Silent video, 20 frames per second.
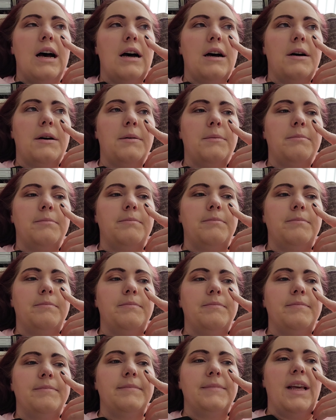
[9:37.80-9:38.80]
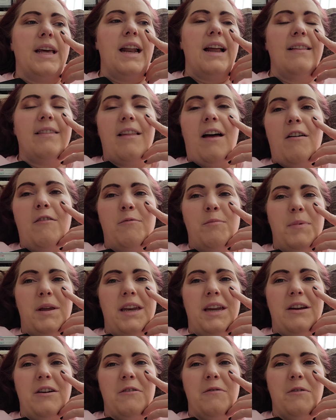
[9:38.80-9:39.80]
um, and i love
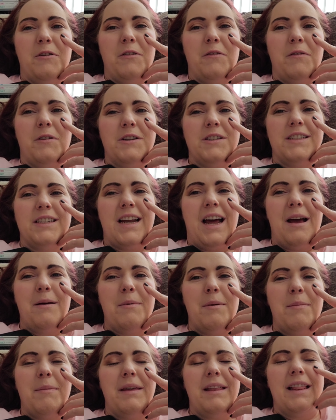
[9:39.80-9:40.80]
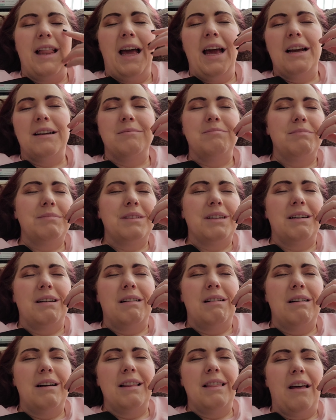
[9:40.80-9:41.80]
meeting her for the first time and being like
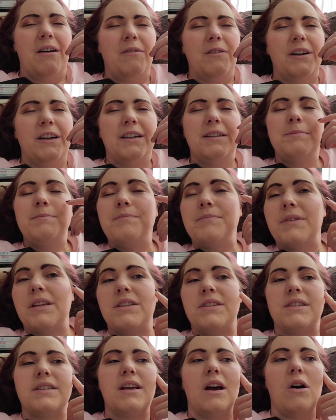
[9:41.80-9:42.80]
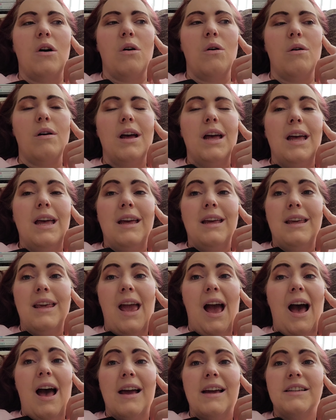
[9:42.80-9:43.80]
oh i love her so
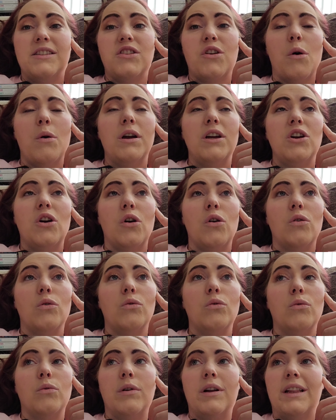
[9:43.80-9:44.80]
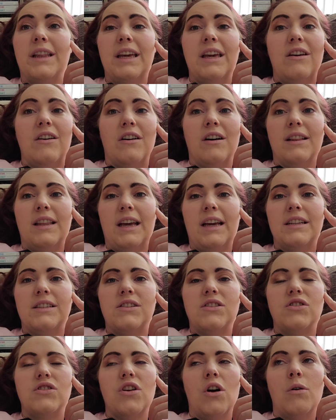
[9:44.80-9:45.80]
yeah it's going really good like
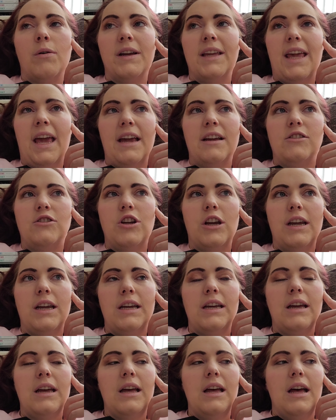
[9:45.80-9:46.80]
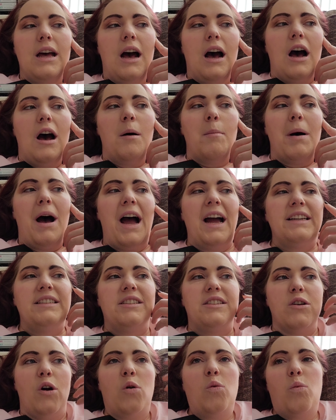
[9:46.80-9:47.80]
it's so engaging um, i
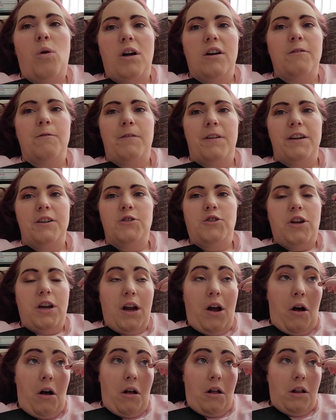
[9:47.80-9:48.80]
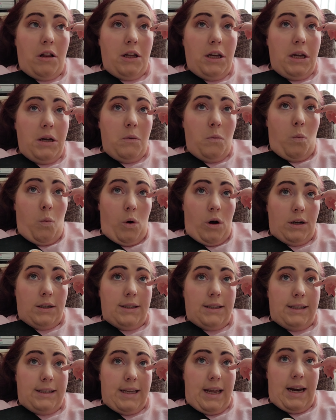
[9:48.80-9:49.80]
don't want to finish it all in
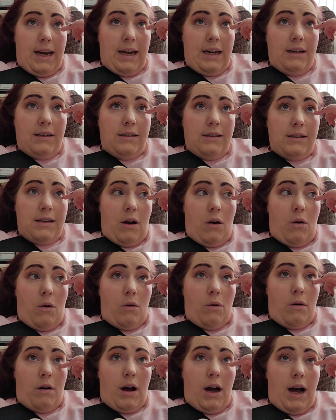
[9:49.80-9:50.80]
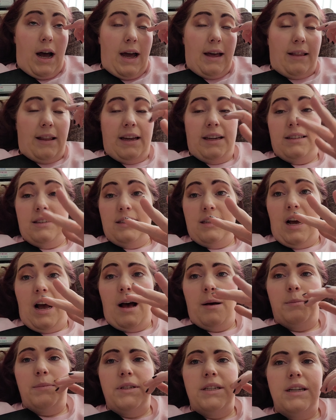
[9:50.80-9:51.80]
one sitting so i like
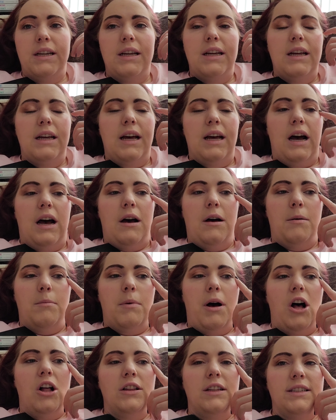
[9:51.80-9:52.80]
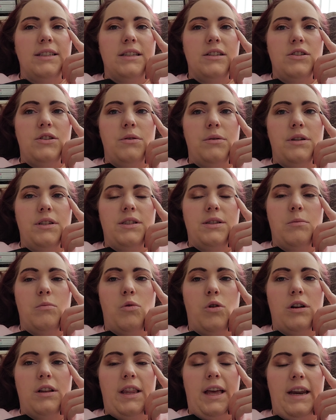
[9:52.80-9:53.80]
stopped um, I'll listen to it some
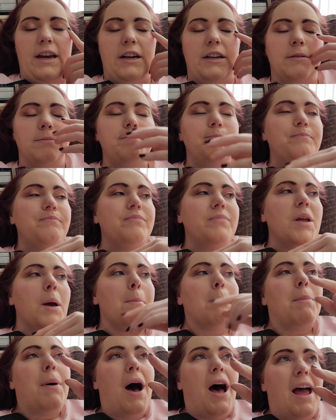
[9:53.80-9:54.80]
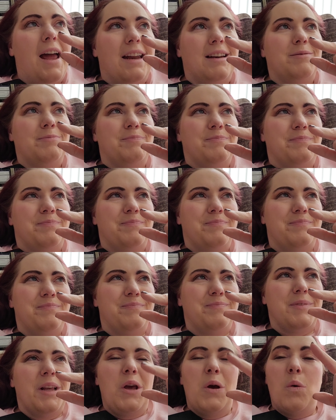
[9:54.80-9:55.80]
more later. But
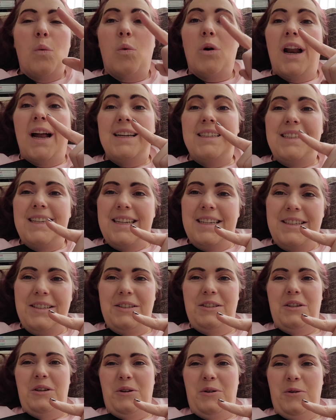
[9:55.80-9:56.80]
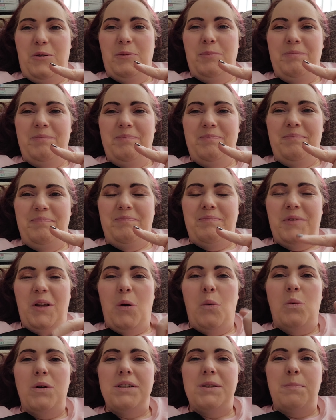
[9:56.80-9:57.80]
what I didn't do
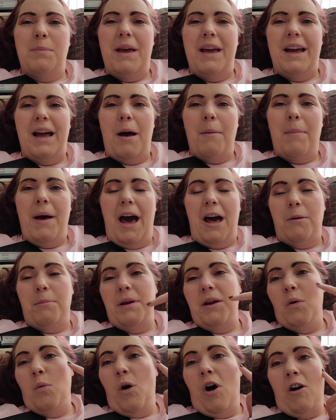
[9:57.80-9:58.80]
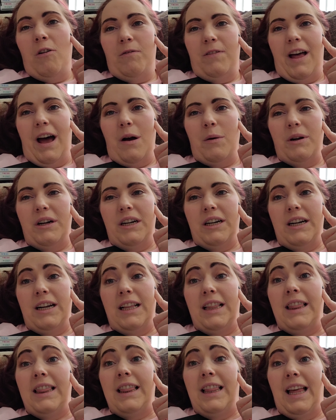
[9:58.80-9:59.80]
was pick up How to Be a Wallflower
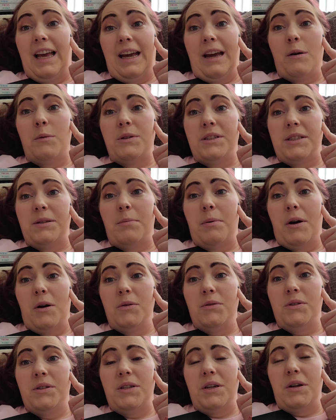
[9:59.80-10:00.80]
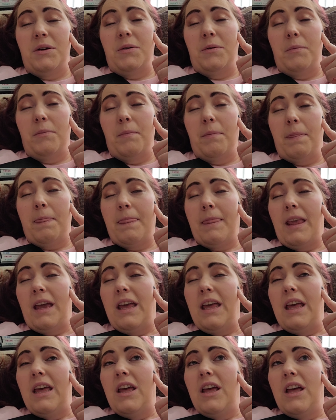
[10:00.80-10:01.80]
like I was supposed to.
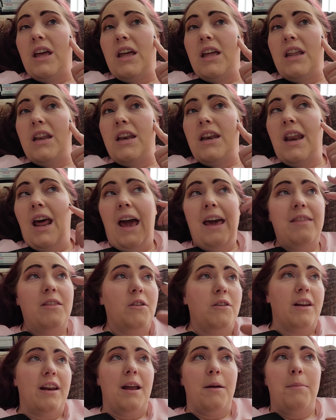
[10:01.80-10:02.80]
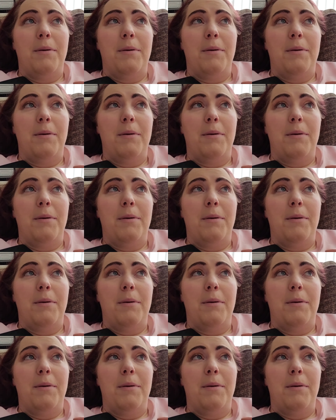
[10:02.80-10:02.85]
Neither did